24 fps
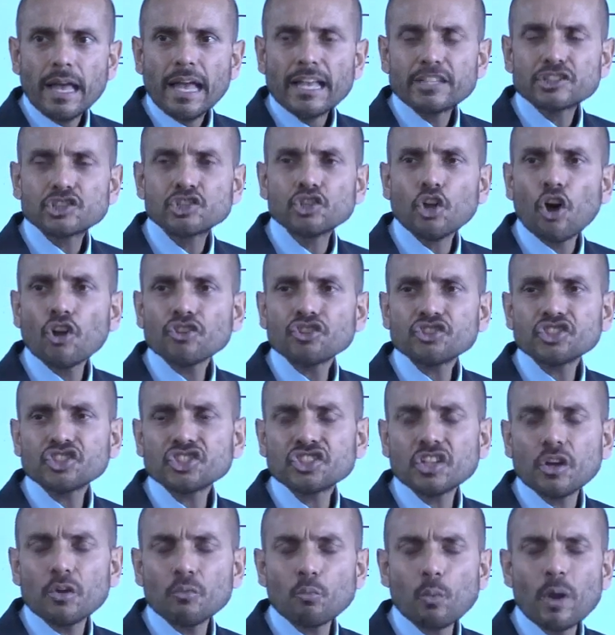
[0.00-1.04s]
It's not just
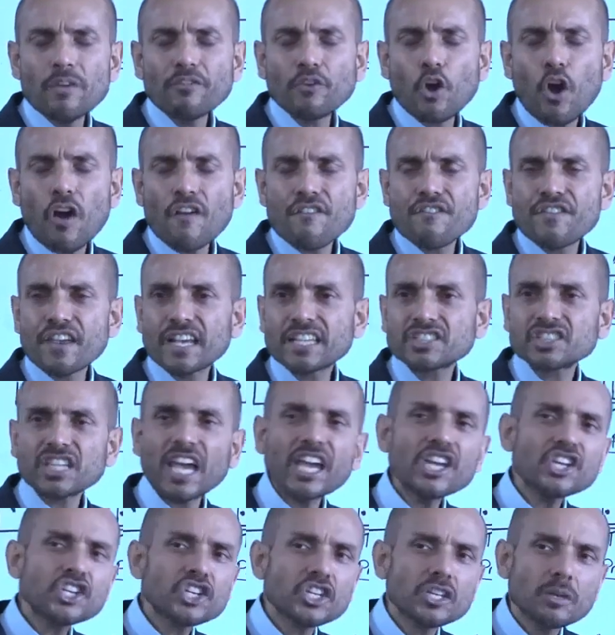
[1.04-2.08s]
that we've got a
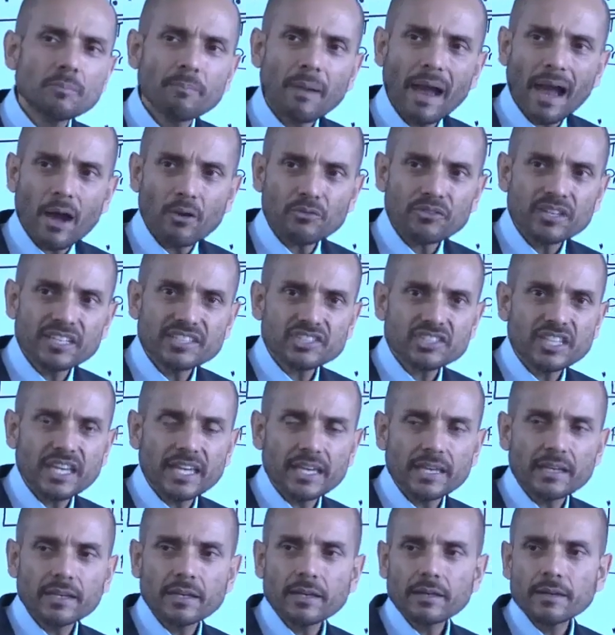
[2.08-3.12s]
fixation about this
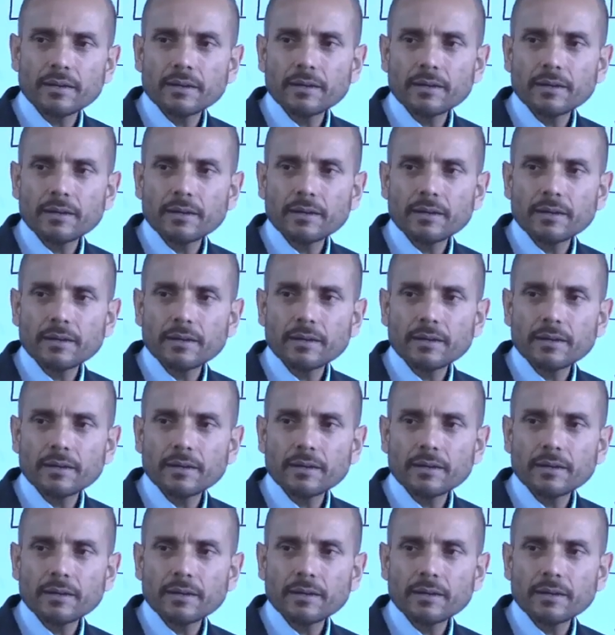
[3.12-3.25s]
thing.